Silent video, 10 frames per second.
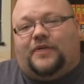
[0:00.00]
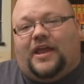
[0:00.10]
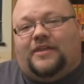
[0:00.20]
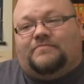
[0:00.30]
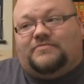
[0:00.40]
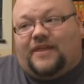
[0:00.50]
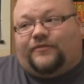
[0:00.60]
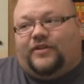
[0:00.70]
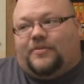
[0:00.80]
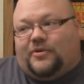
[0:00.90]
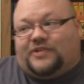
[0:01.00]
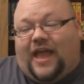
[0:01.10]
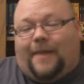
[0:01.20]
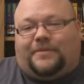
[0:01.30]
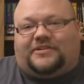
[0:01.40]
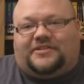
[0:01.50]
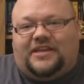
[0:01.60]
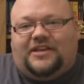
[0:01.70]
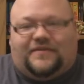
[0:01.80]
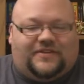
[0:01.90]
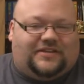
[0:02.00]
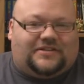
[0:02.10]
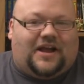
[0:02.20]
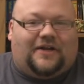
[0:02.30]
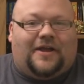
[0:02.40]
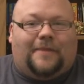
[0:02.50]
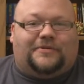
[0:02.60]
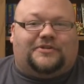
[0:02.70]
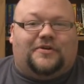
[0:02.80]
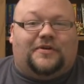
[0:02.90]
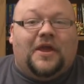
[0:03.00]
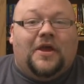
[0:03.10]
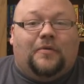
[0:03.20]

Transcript: and definitely the most epic scene of the entire episode,